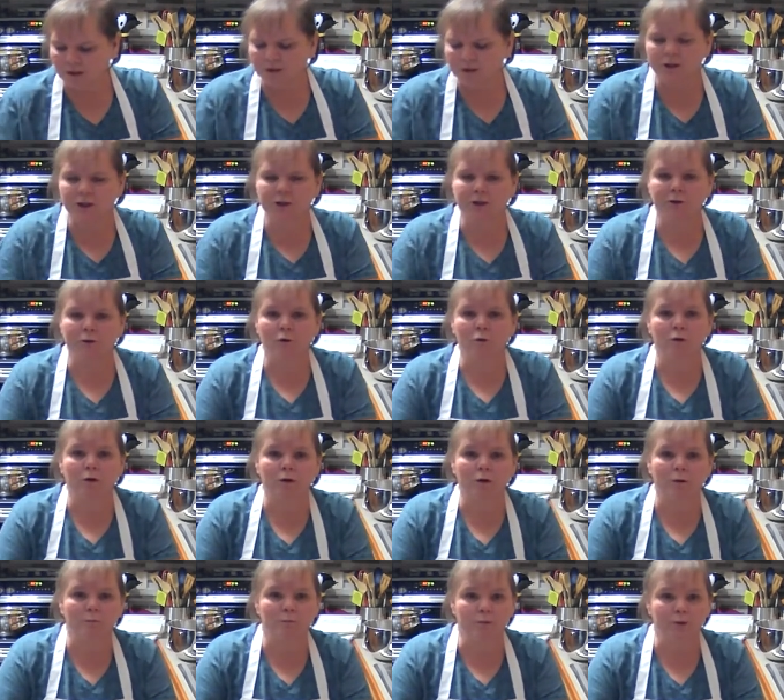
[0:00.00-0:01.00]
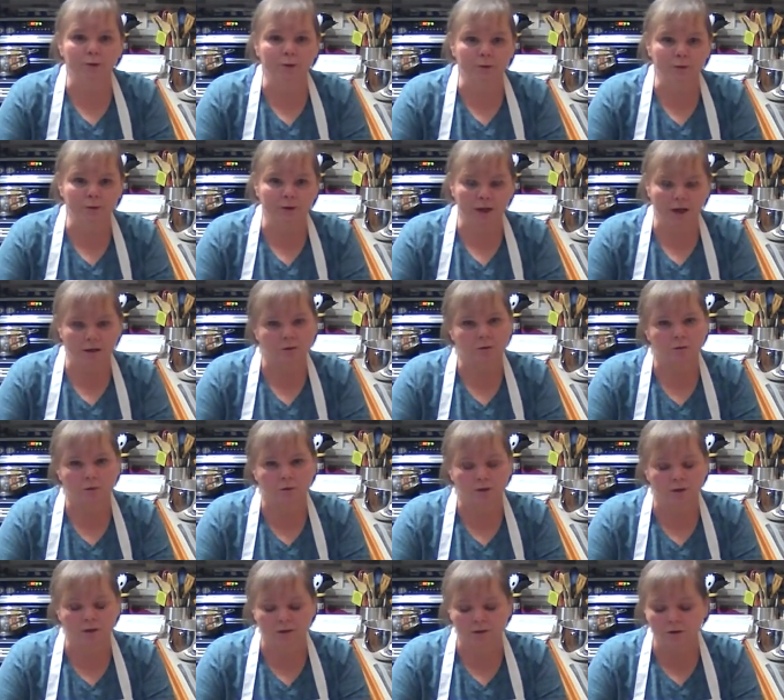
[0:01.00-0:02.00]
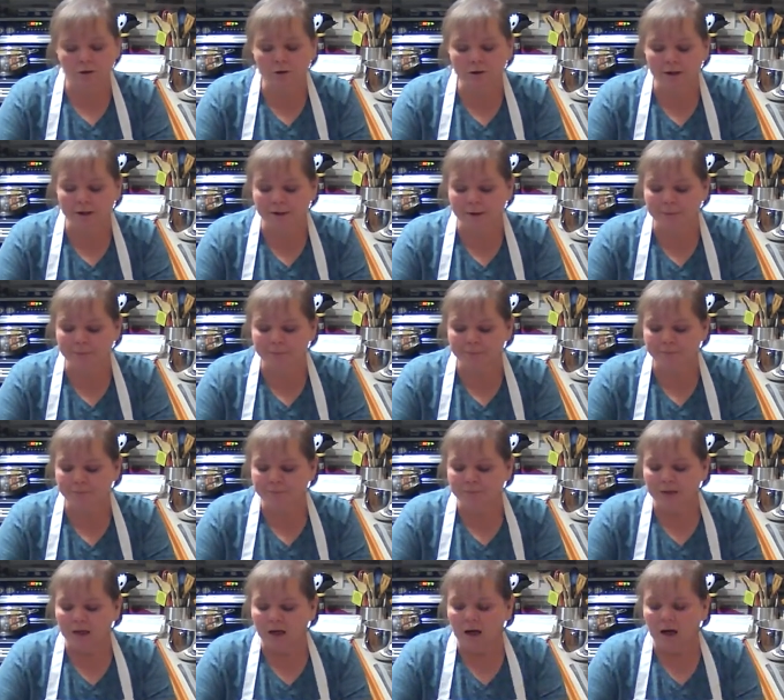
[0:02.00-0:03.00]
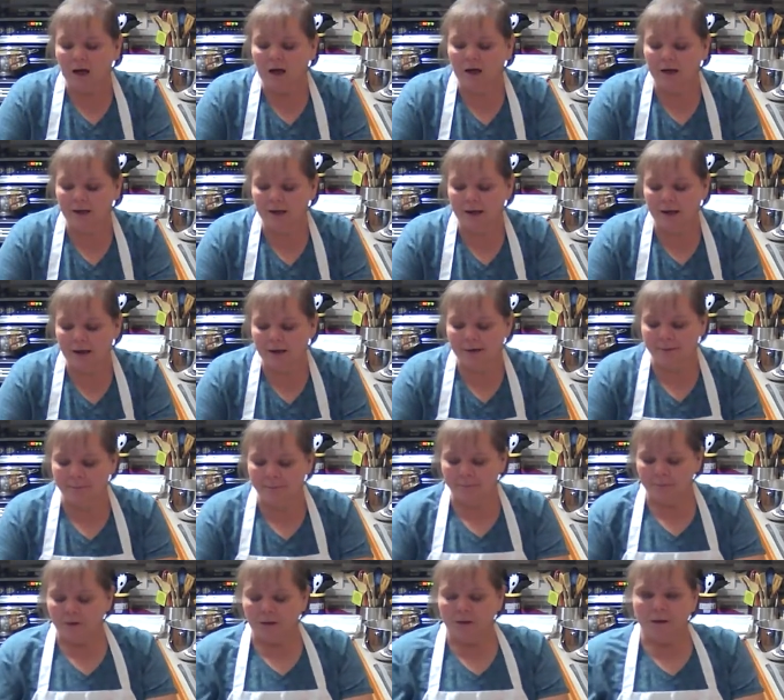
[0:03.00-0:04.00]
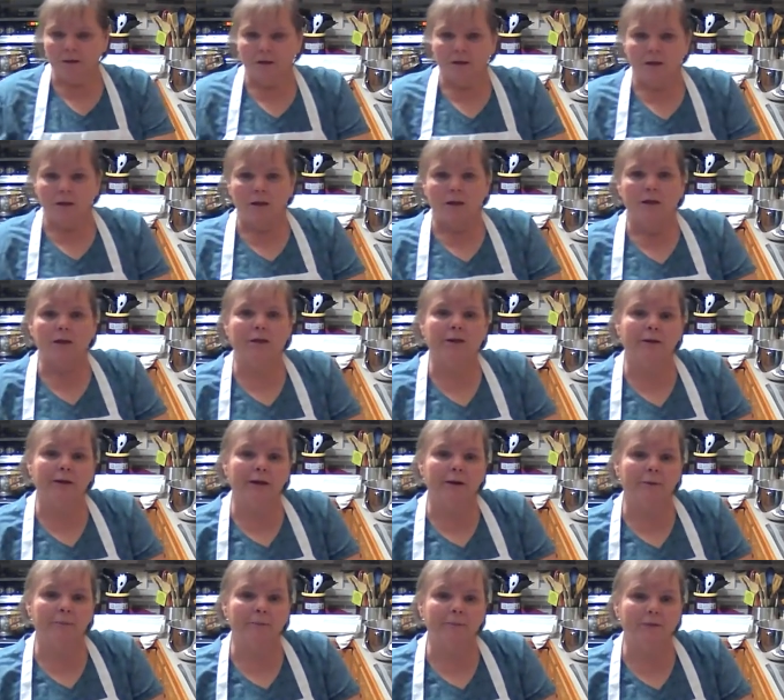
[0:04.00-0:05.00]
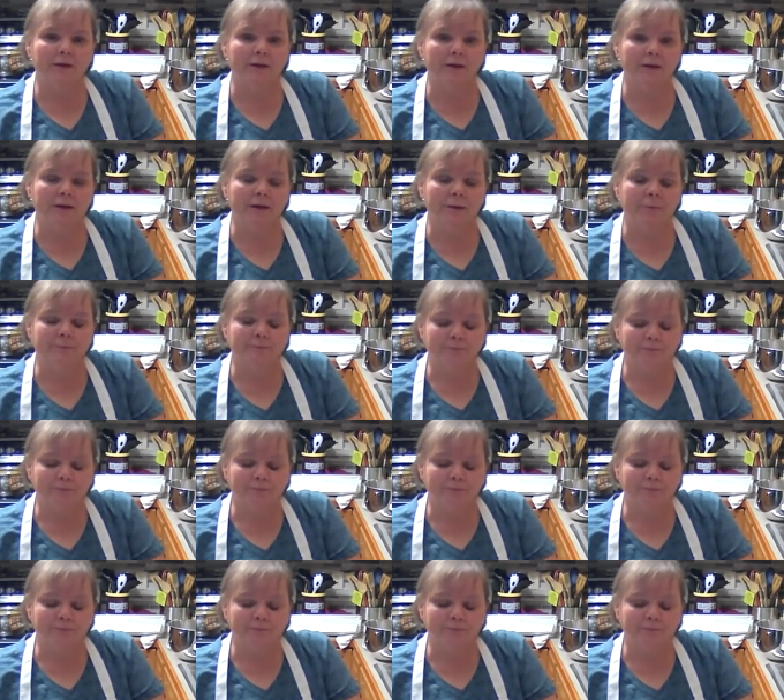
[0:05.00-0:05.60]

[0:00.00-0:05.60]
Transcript: chicken Cordon Bleu casserole is cooking, I am heating up the